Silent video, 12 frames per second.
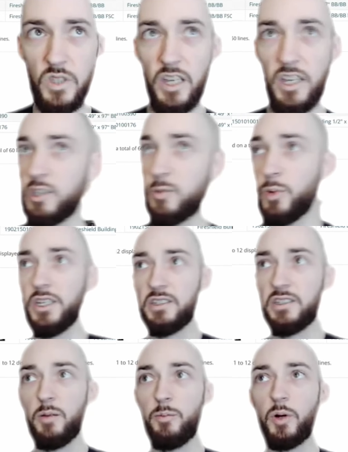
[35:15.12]
It's pretty
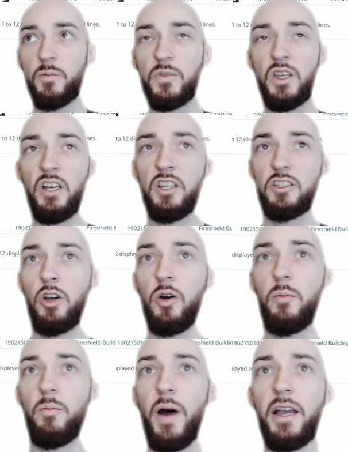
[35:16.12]
simple. So
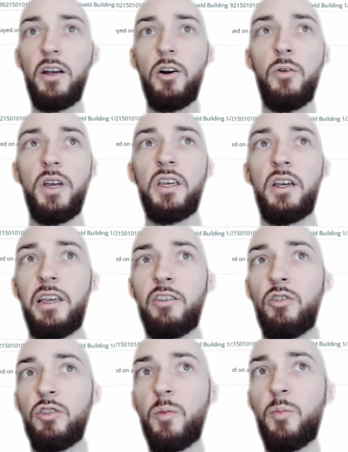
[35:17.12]
by going
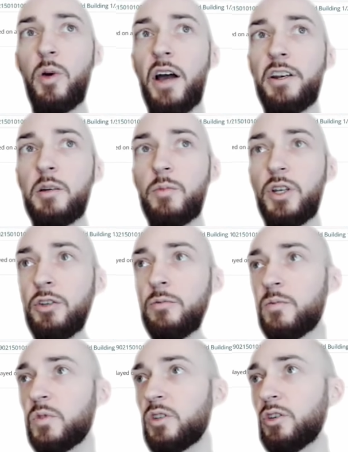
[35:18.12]
into the product menu,
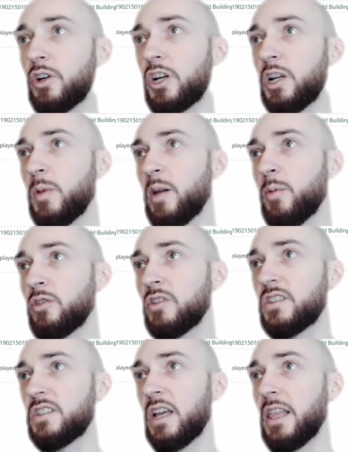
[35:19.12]
you're going to be able to
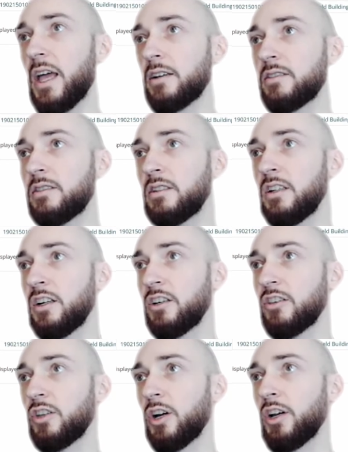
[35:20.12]
select
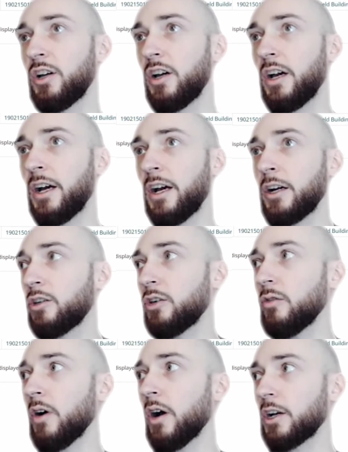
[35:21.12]
the
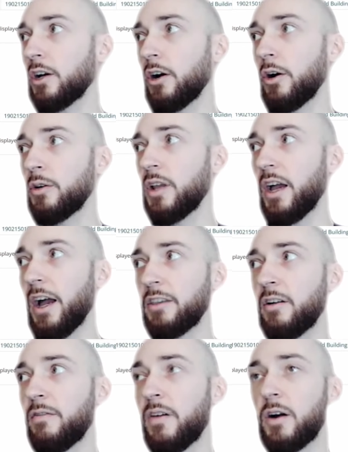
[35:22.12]
QR code at
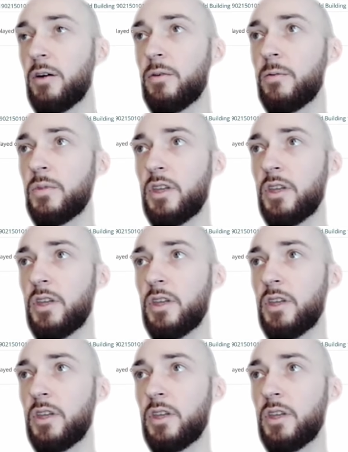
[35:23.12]
the far